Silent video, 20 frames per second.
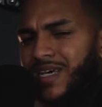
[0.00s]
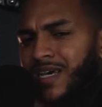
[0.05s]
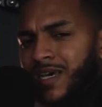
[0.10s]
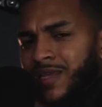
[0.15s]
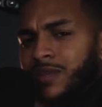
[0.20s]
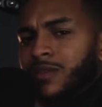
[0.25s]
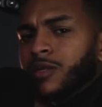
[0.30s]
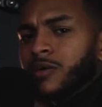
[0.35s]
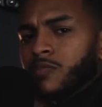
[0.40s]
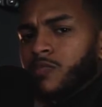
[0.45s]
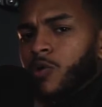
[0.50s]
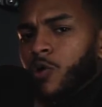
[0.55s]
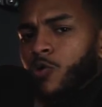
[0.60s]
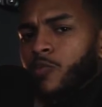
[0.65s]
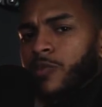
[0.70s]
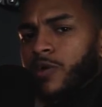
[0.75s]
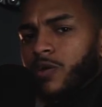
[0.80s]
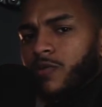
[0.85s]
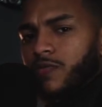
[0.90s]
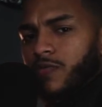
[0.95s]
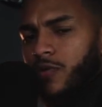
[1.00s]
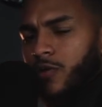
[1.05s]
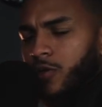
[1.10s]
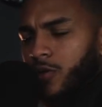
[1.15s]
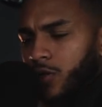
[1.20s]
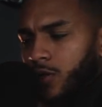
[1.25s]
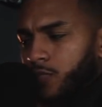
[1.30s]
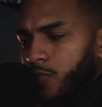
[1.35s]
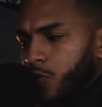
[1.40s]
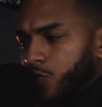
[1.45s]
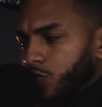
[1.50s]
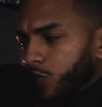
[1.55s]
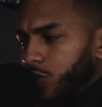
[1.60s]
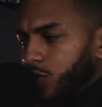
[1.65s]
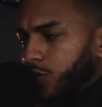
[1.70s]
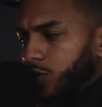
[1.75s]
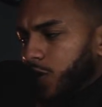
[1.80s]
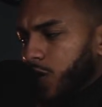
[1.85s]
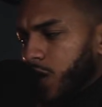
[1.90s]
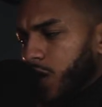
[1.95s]
in the moment of feeling
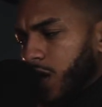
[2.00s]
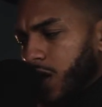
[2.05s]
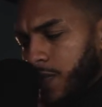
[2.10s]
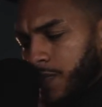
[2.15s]
emotions, and